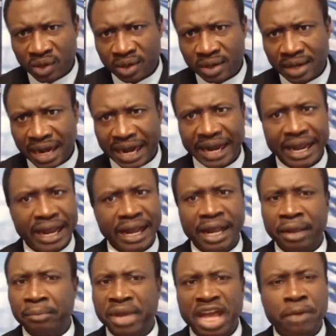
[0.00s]
I
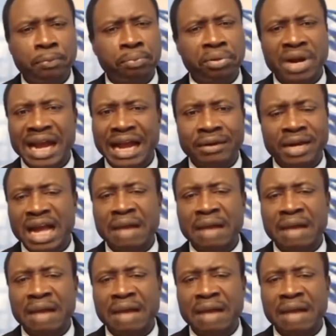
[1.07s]
am a proud